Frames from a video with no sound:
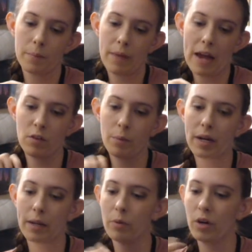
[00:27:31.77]

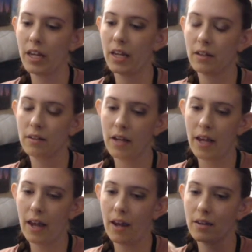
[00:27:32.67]
everybody put in
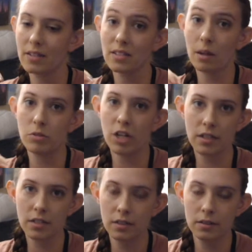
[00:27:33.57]
a
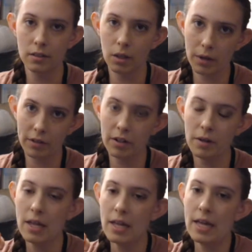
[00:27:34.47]
subject or whatever,
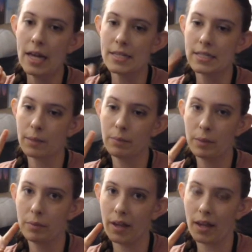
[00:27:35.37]
and somebody
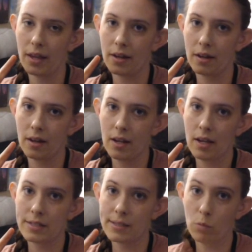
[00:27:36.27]
put in
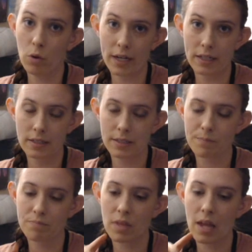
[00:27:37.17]
Des Moines,
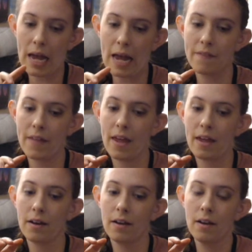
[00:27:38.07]
and
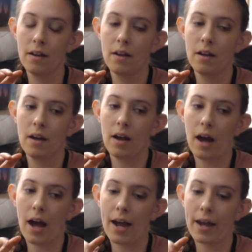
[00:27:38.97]
then
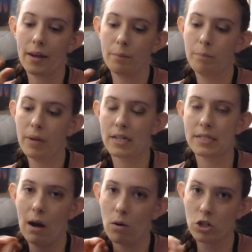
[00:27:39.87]
I picked
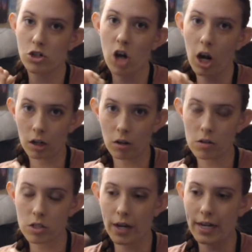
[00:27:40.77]
out
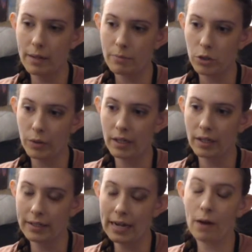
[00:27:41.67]
charcoal. So I ended up doing,
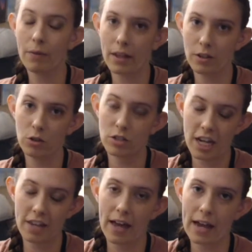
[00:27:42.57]
now that you
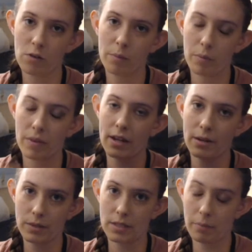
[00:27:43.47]
say that, I remember that it
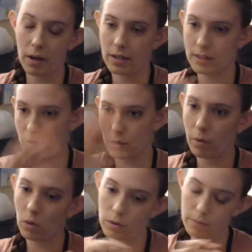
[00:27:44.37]
was a monk because it was a
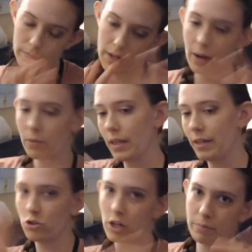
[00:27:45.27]
bald guy with
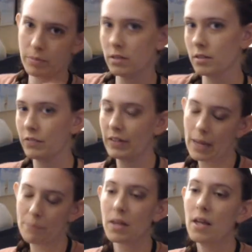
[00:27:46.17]
like drapes and stuff like that.